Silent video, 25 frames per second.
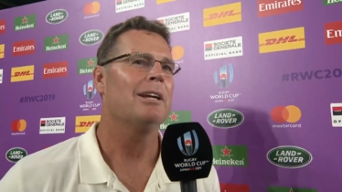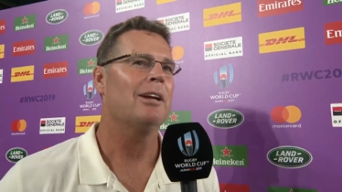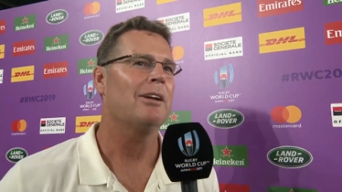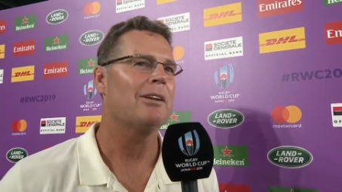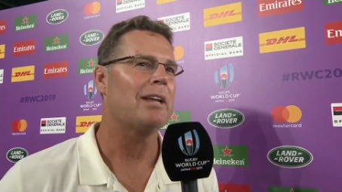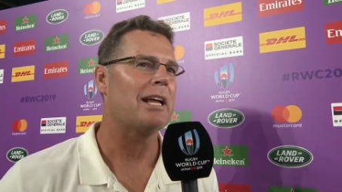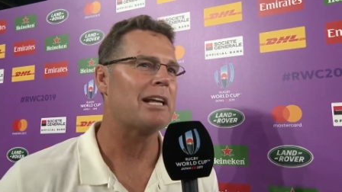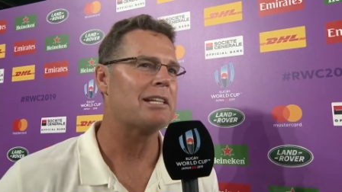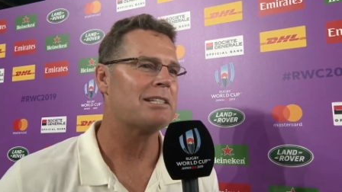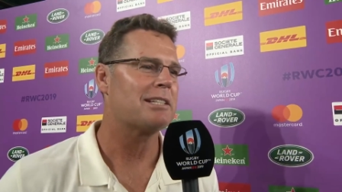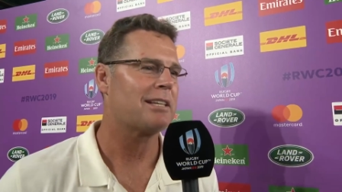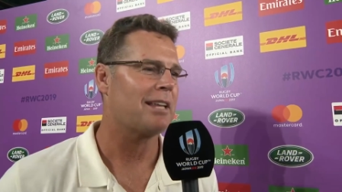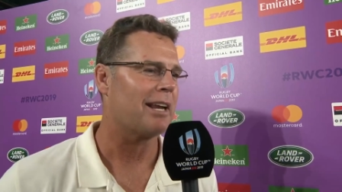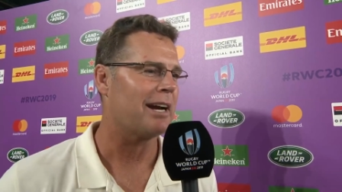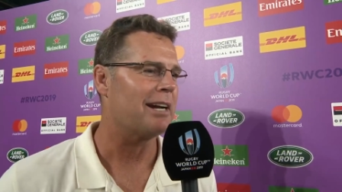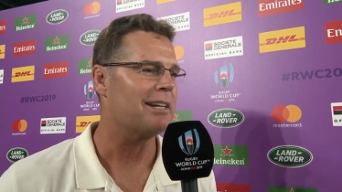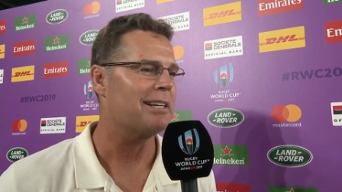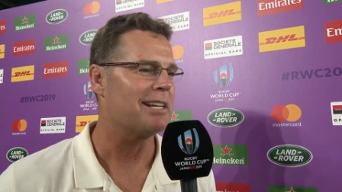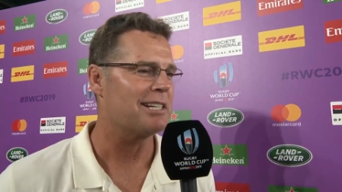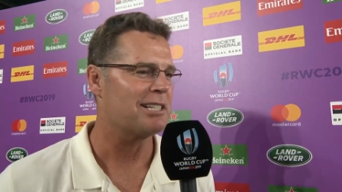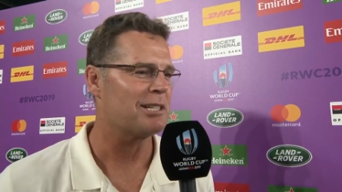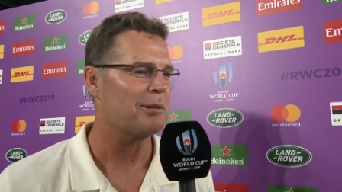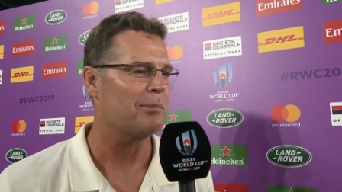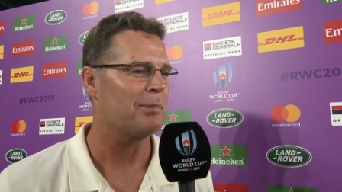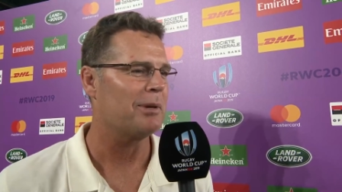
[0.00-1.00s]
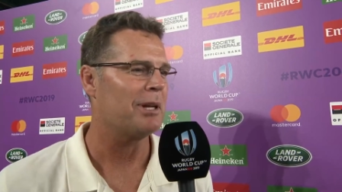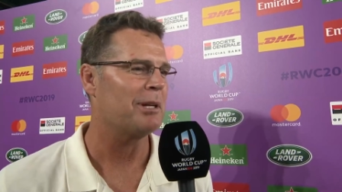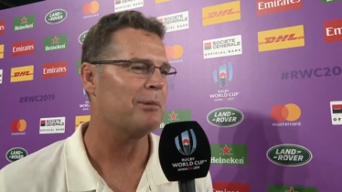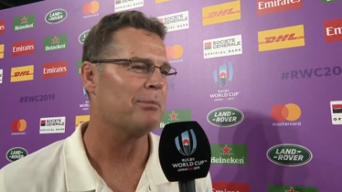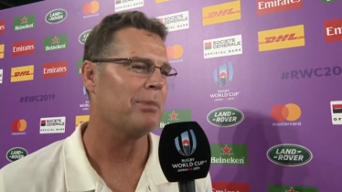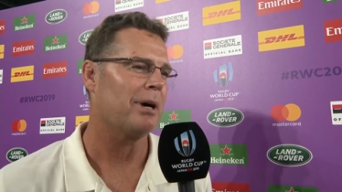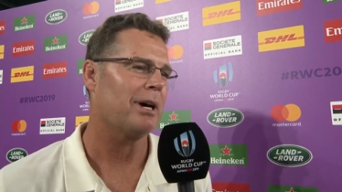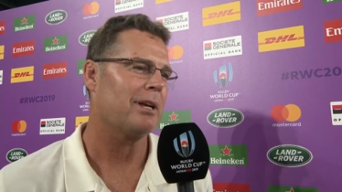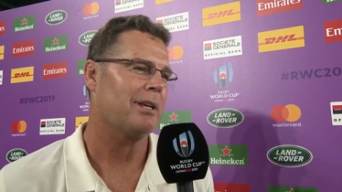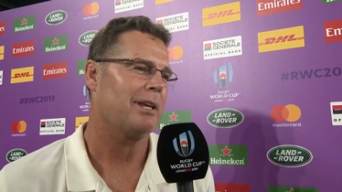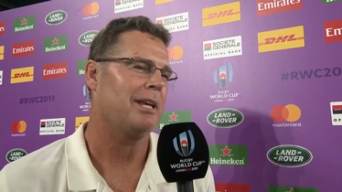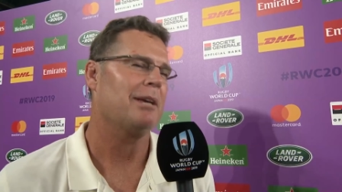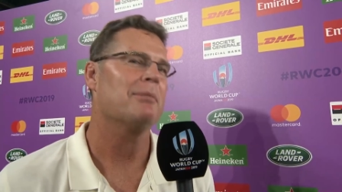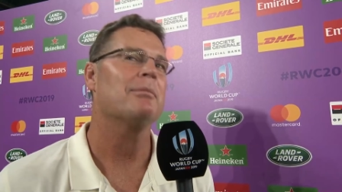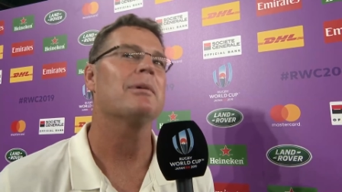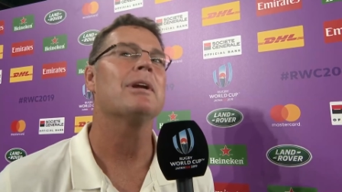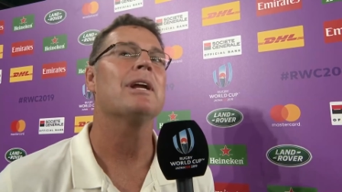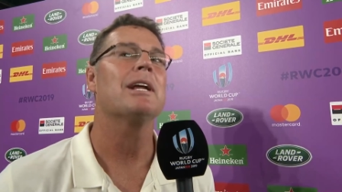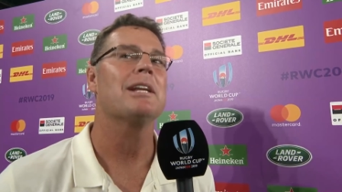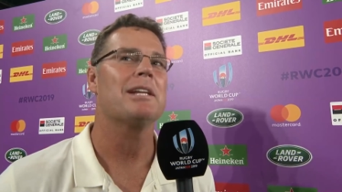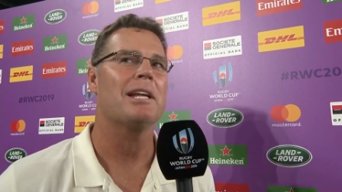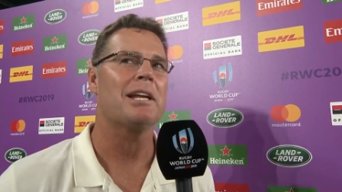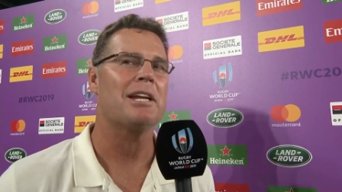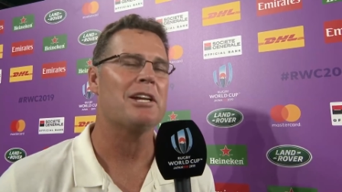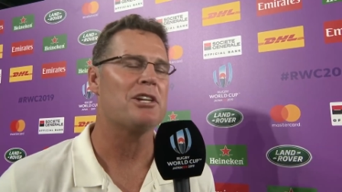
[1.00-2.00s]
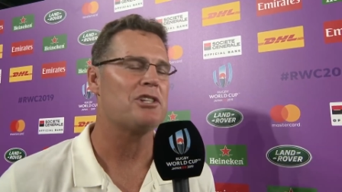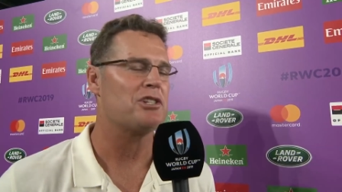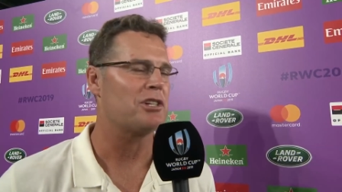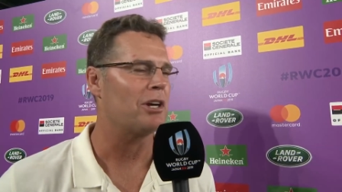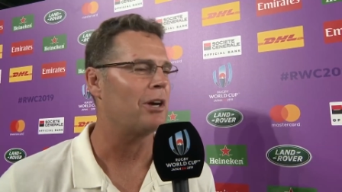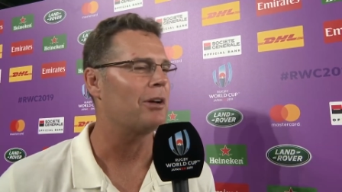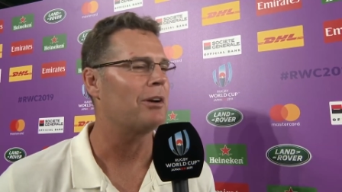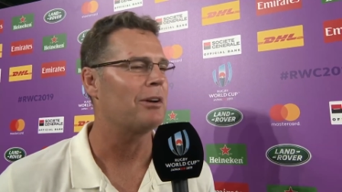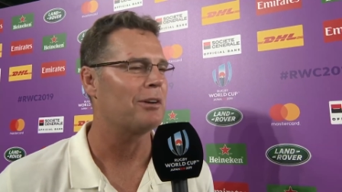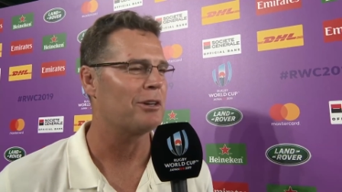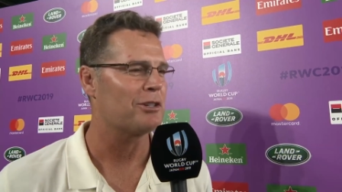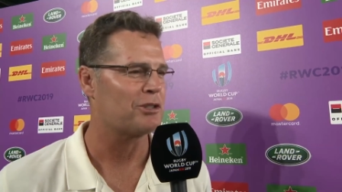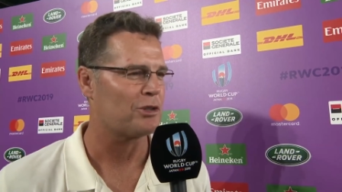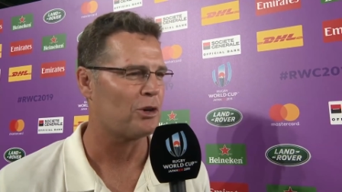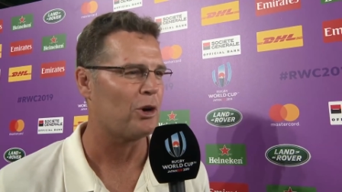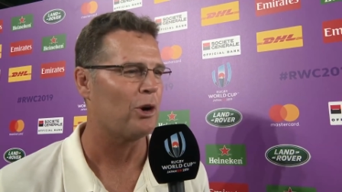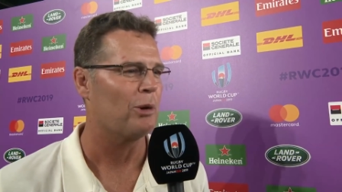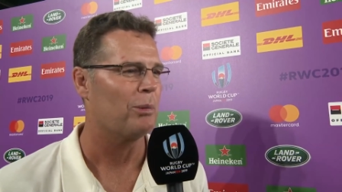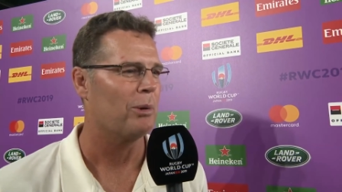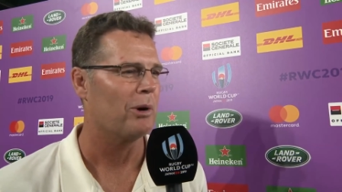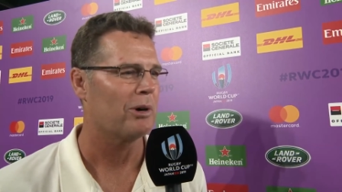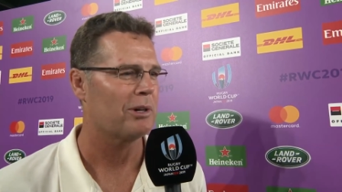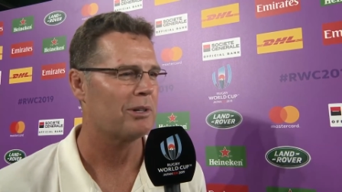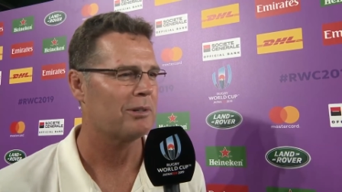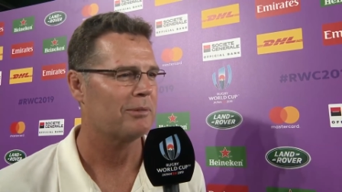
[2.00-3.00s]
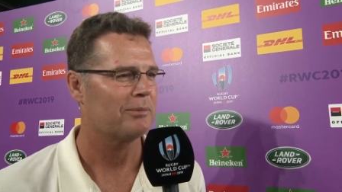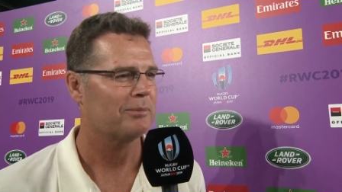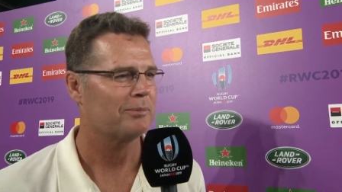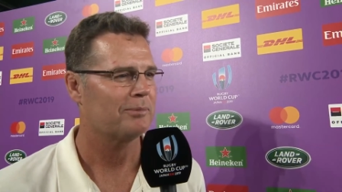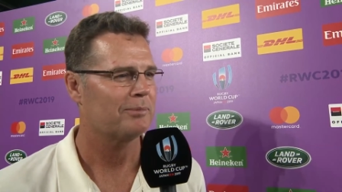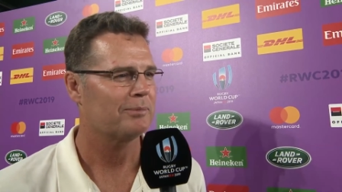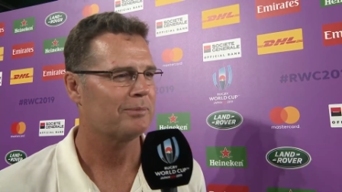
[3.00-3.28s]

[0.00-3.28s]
You know, that's great discipline by them and it, and it showed on the scoreboard.